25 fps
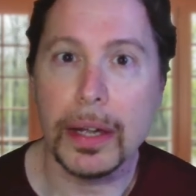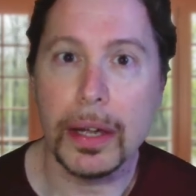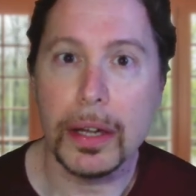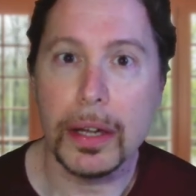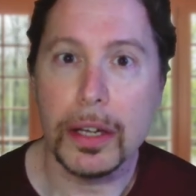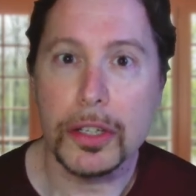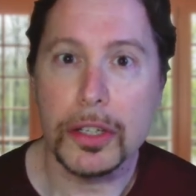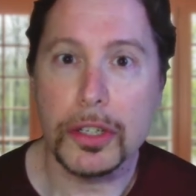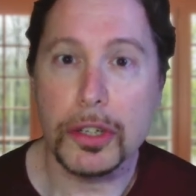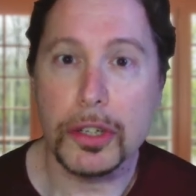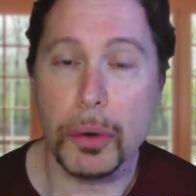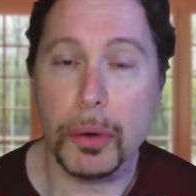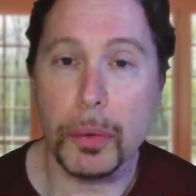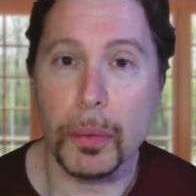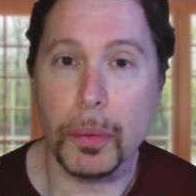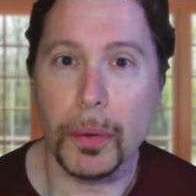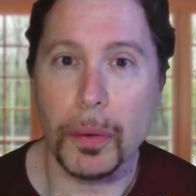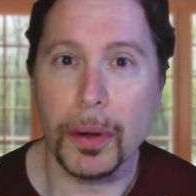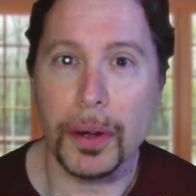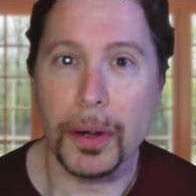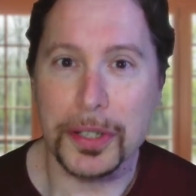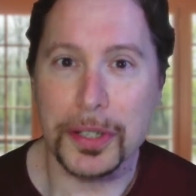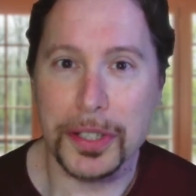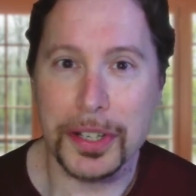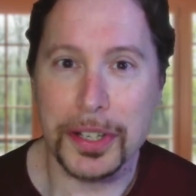So
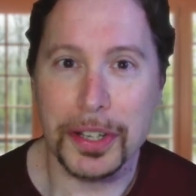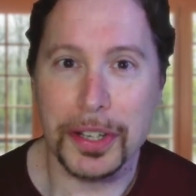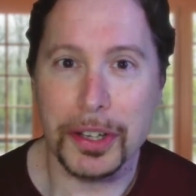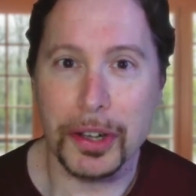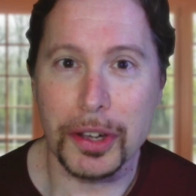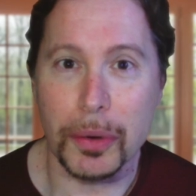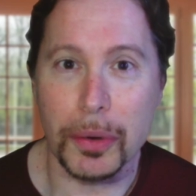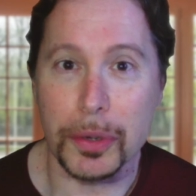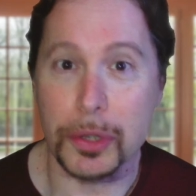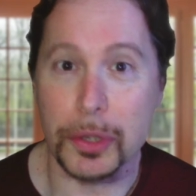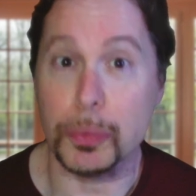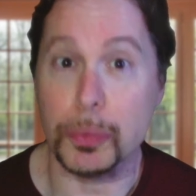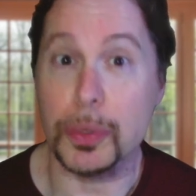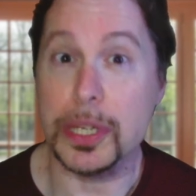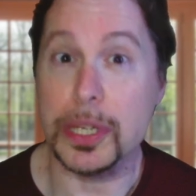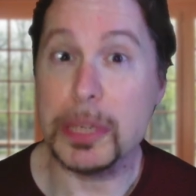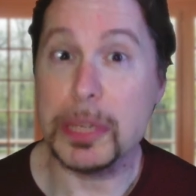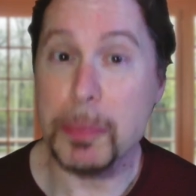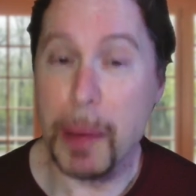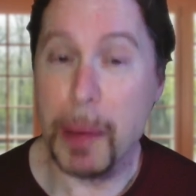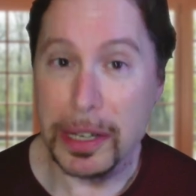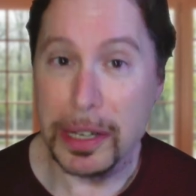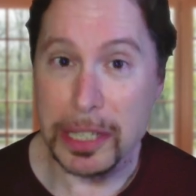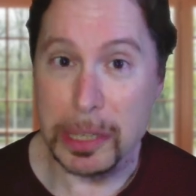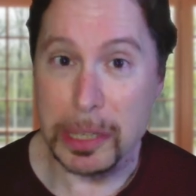a CEO is
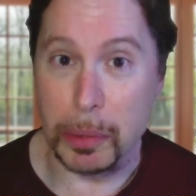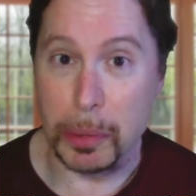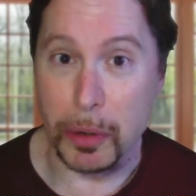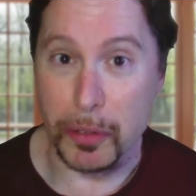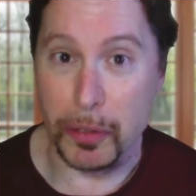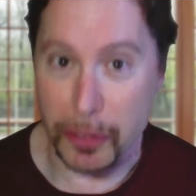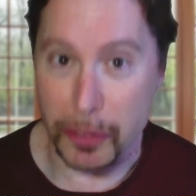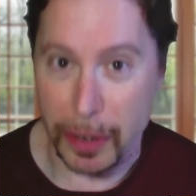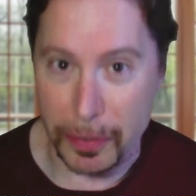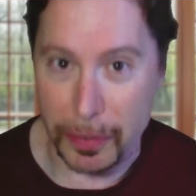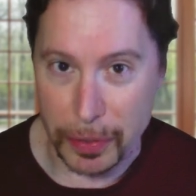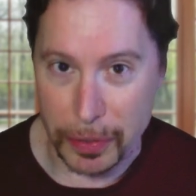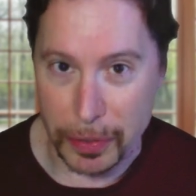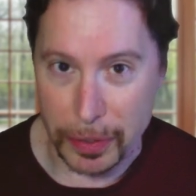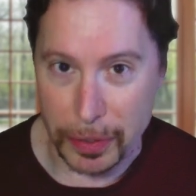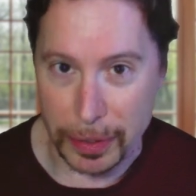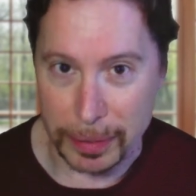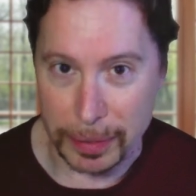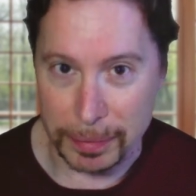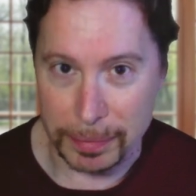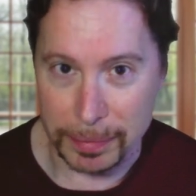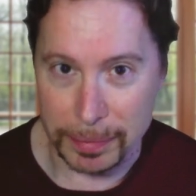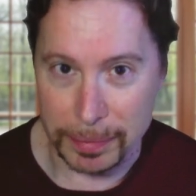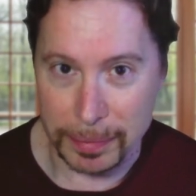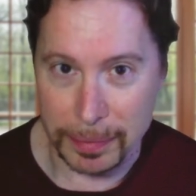responsible for everything.
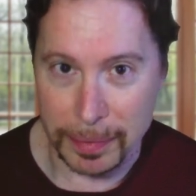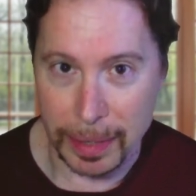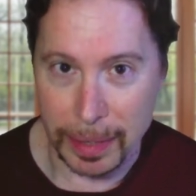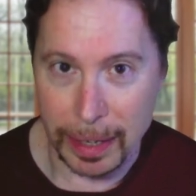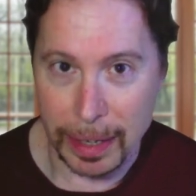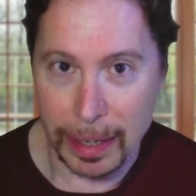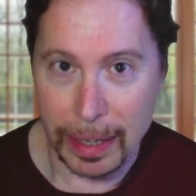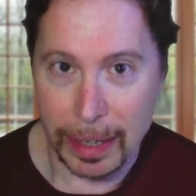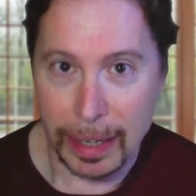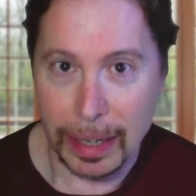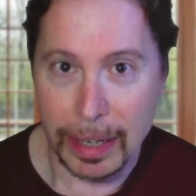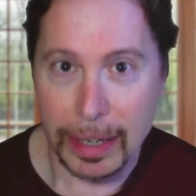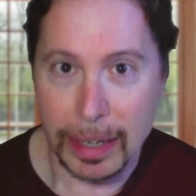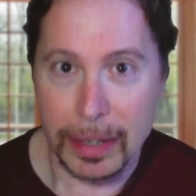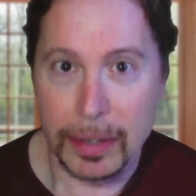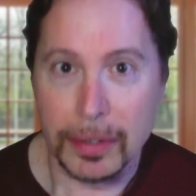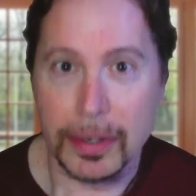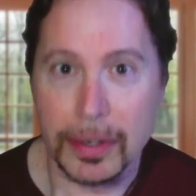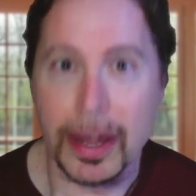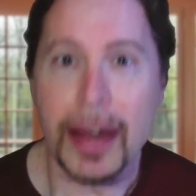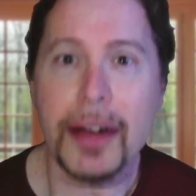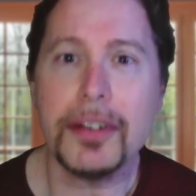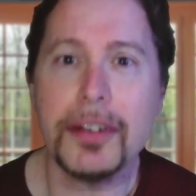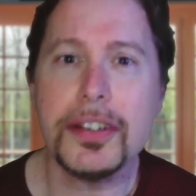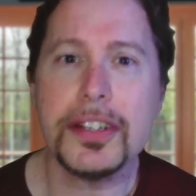Now,
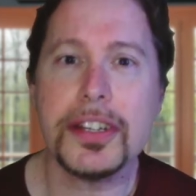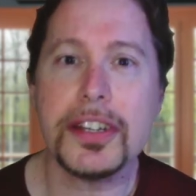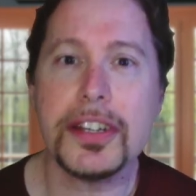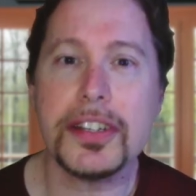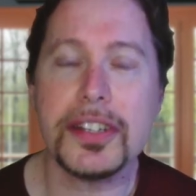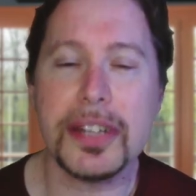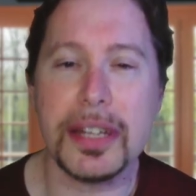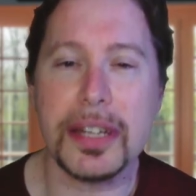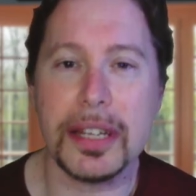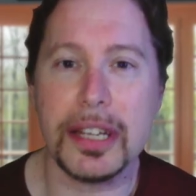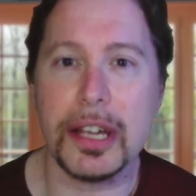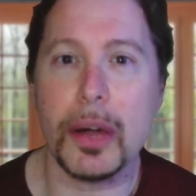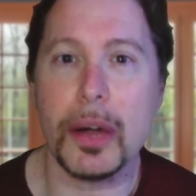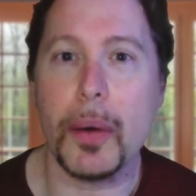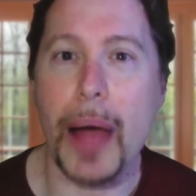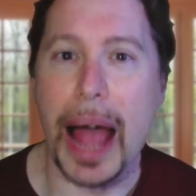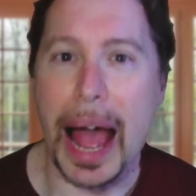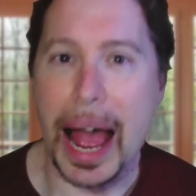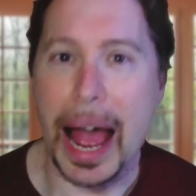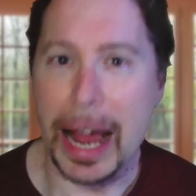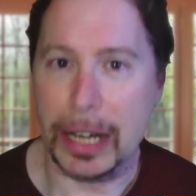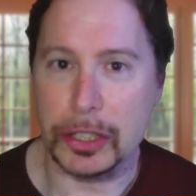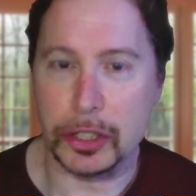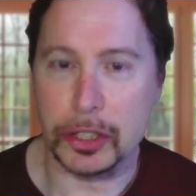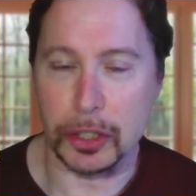how does a CEO
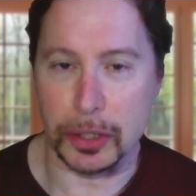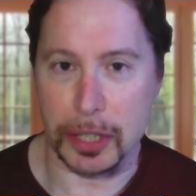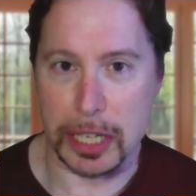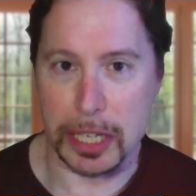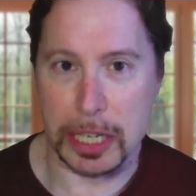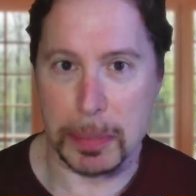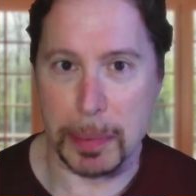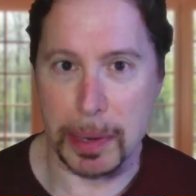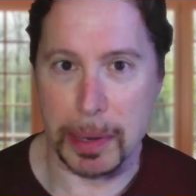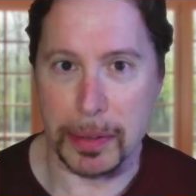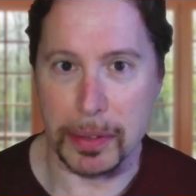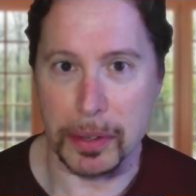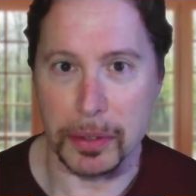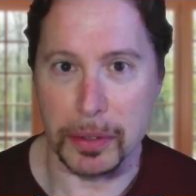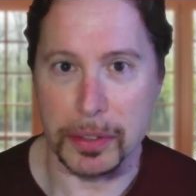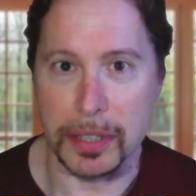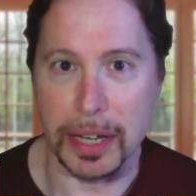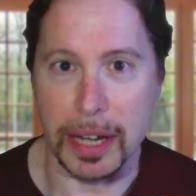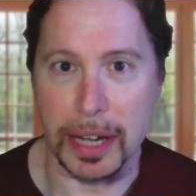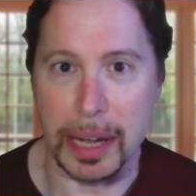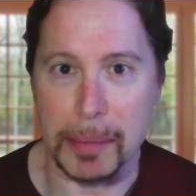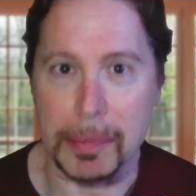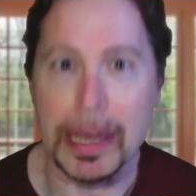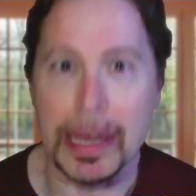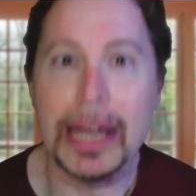actually spend their
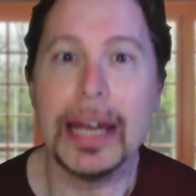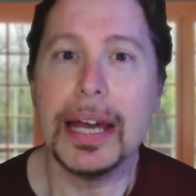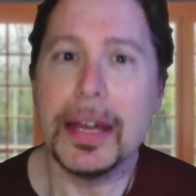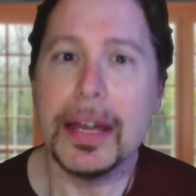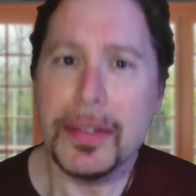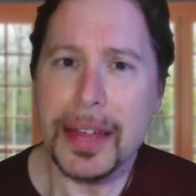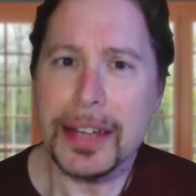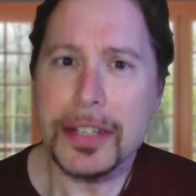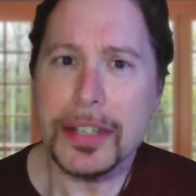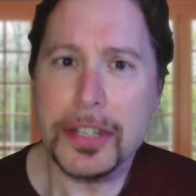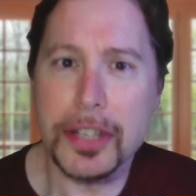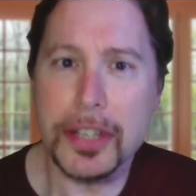time? That's the